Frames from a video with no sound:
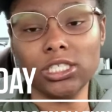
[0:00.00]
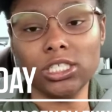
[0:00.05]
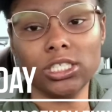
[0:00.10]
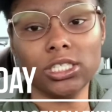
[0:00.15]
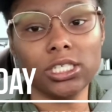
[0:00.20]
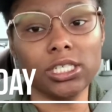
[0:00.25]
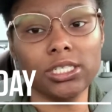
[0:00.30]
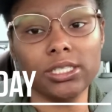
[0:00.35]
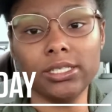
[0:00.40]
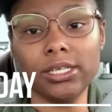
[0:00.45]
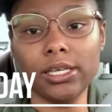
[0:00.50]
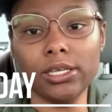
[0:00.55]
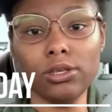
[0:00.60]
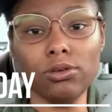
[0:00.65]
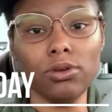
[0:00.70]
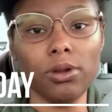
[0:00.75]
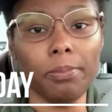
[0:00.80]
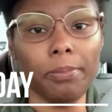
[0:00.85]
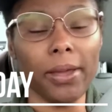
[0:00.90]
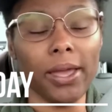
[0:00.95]
Just
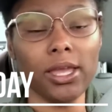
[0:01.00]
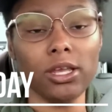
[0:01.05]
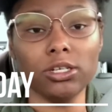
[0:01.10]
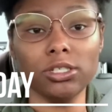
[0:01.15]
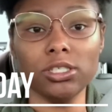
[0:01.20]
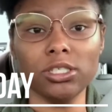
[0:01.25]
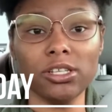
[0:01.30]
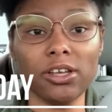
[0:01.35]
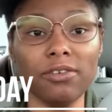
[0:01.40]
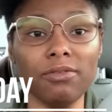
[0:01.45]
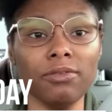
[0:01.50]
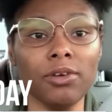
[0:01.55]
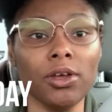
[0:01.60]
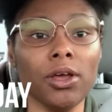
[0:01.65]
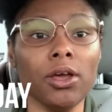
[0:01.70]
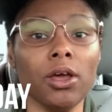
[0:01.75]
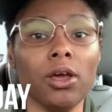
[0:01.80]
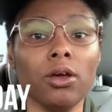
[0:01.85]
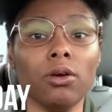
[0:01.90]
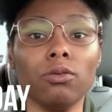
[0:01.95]
continue to pay your stuff
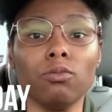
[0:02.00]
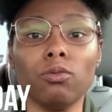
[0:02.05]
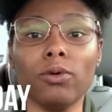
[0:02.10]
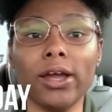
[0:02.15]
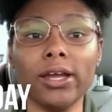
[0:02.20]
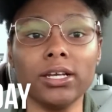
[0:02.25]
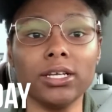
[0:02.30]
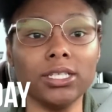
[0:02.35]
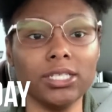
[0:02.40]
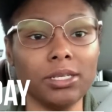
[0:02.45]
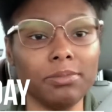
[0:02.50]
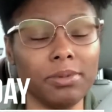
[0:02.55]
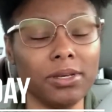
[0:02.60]
regularly,